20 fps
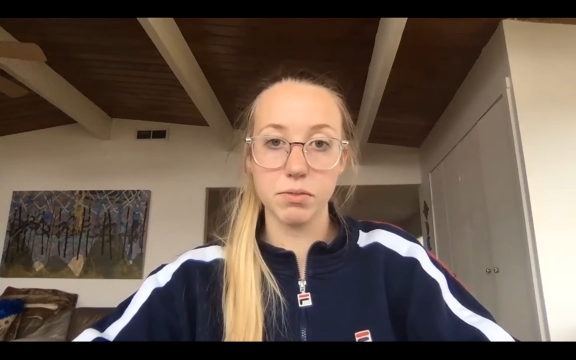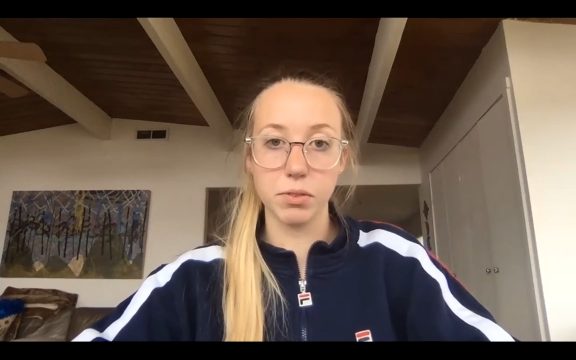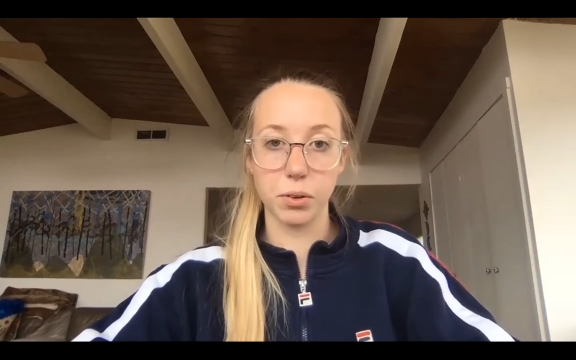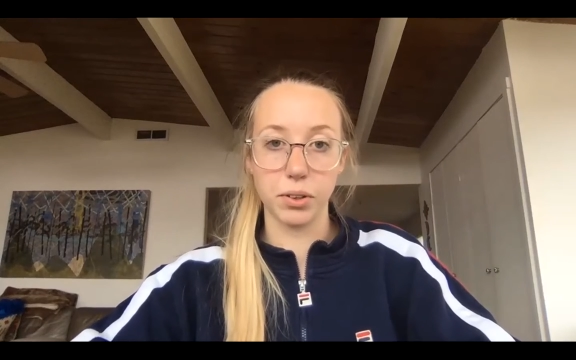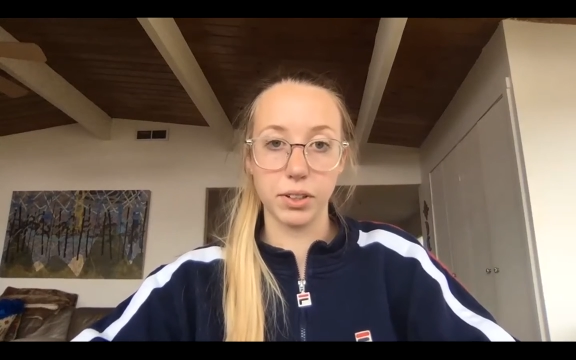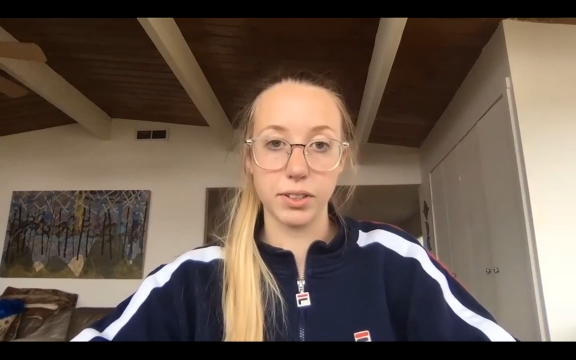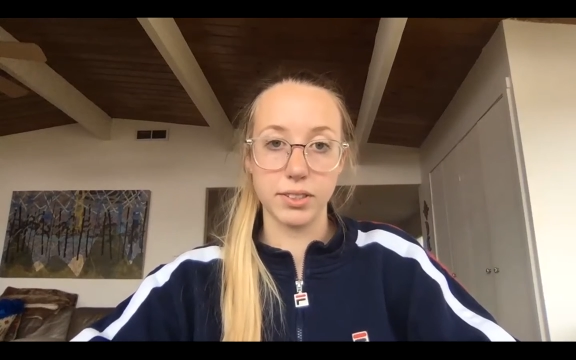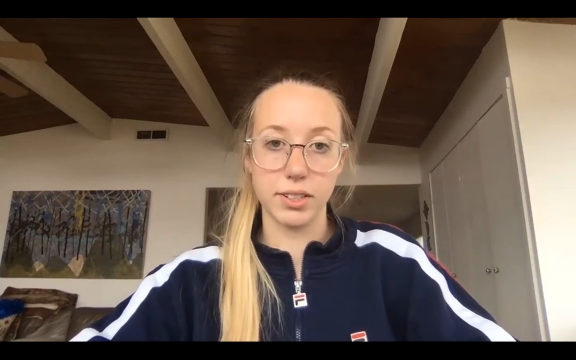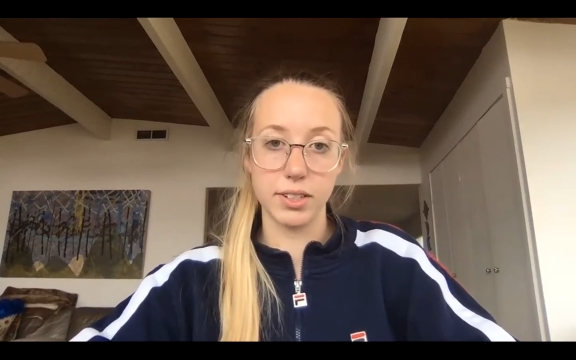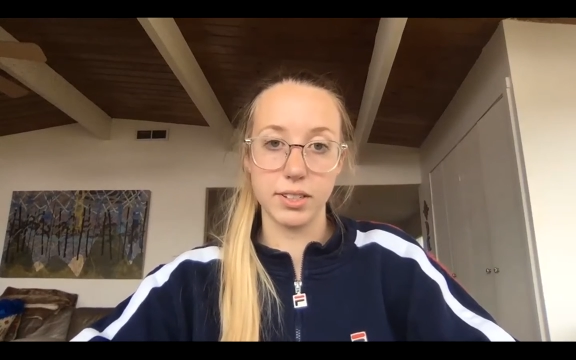
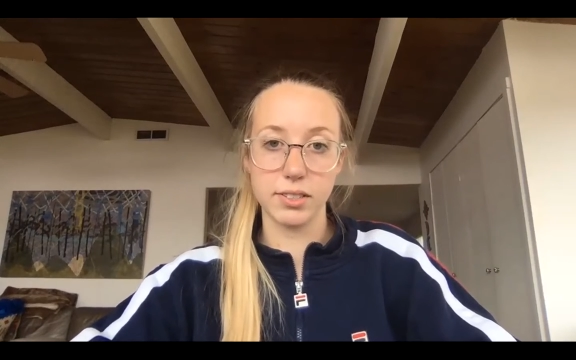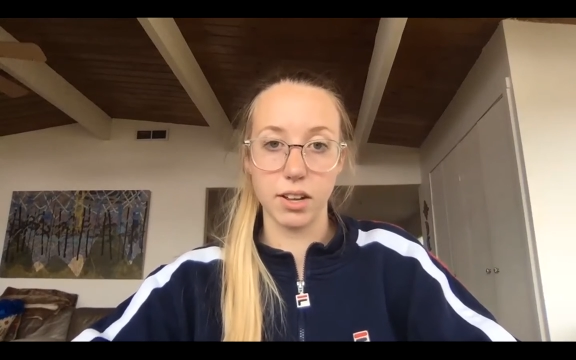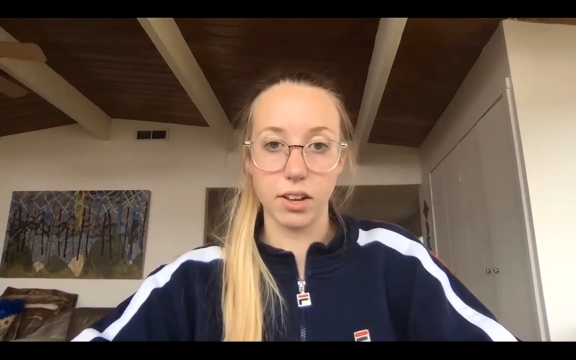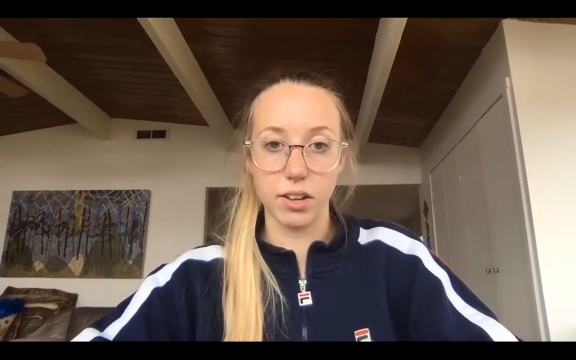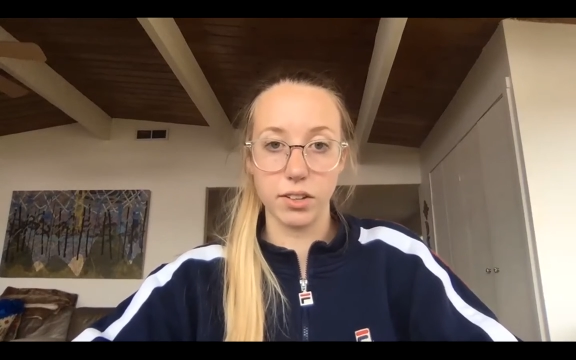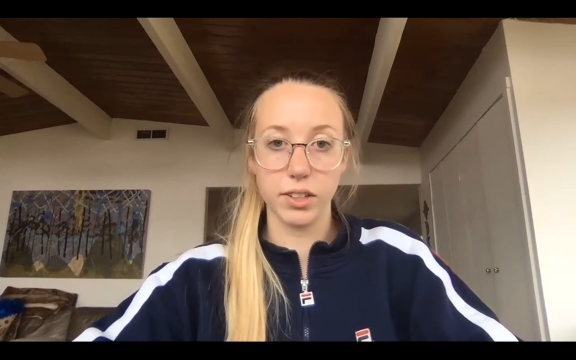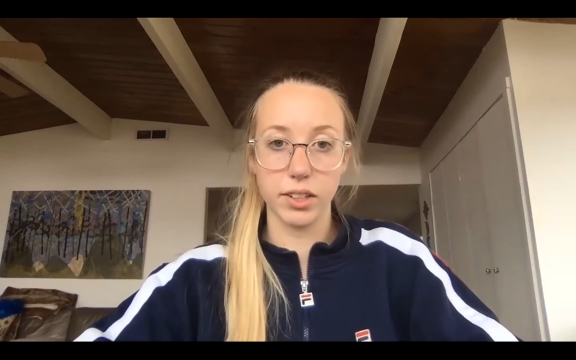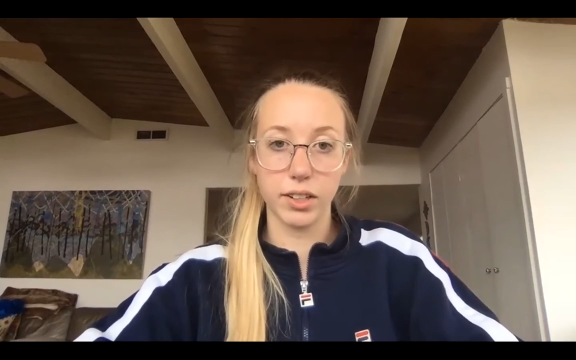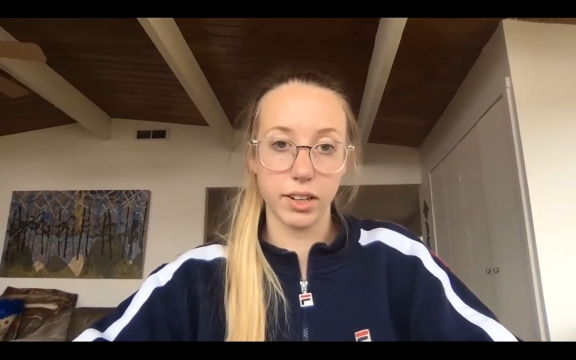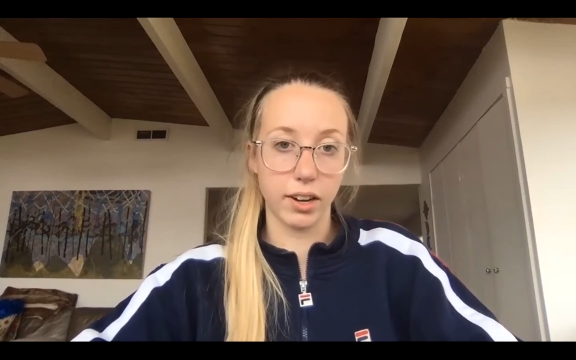focuses
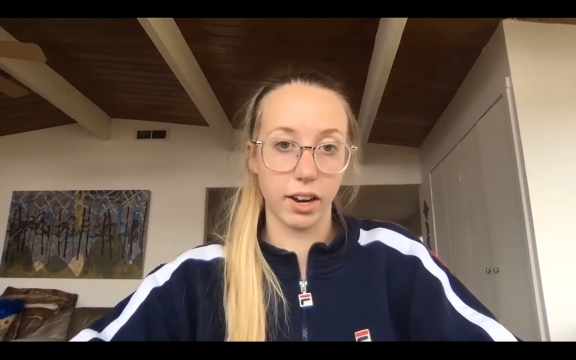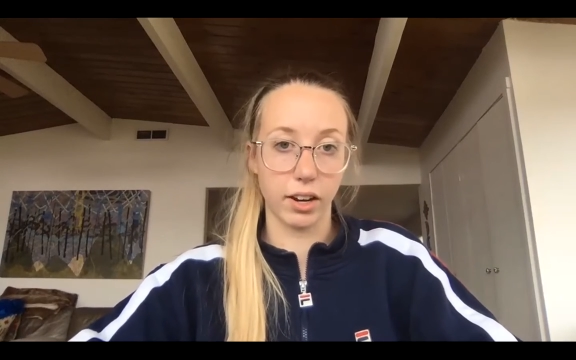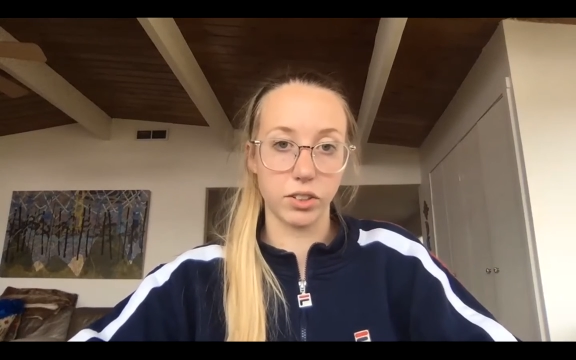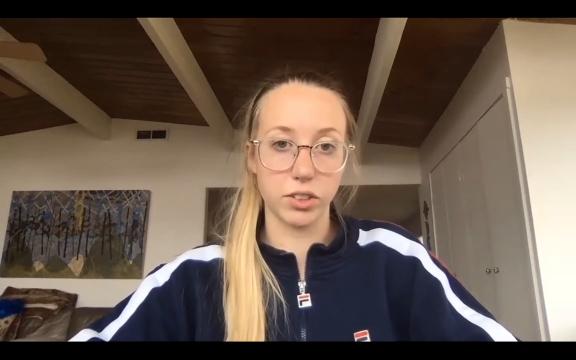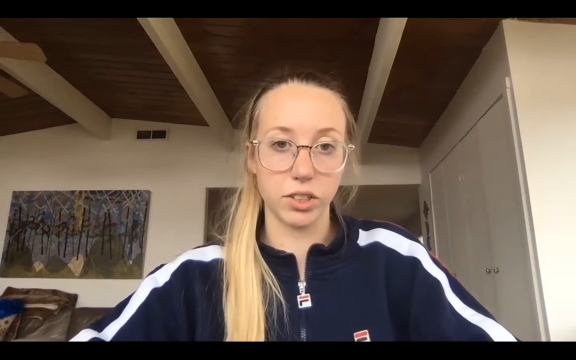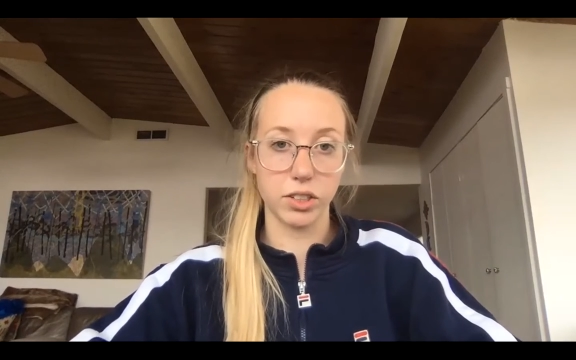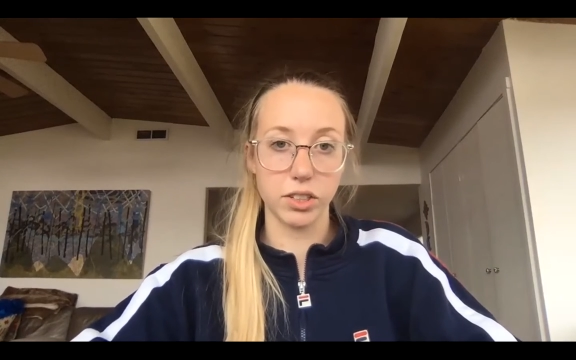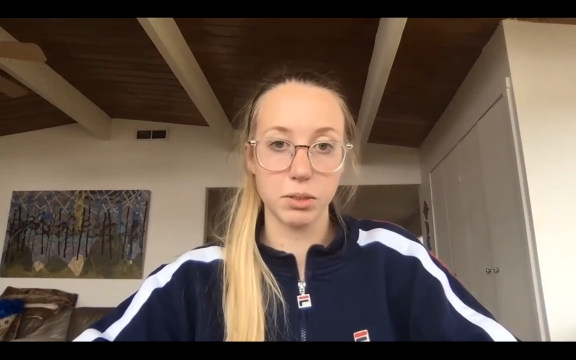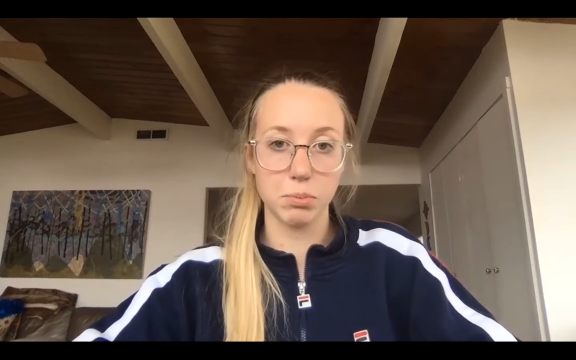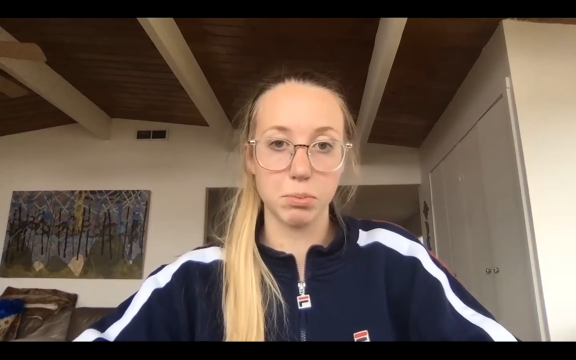on the
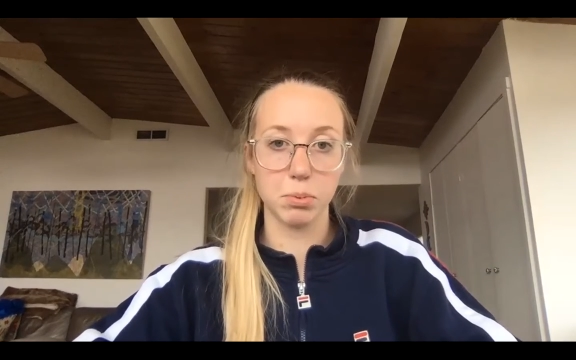connections